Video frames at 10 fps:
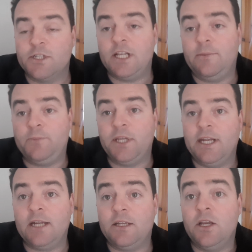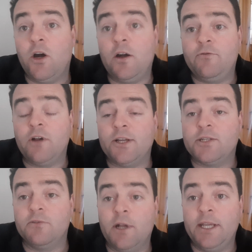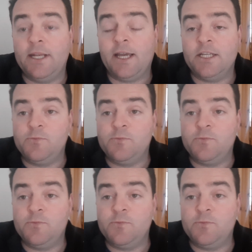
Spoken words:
Was clipped in at the off. Ross Ryan at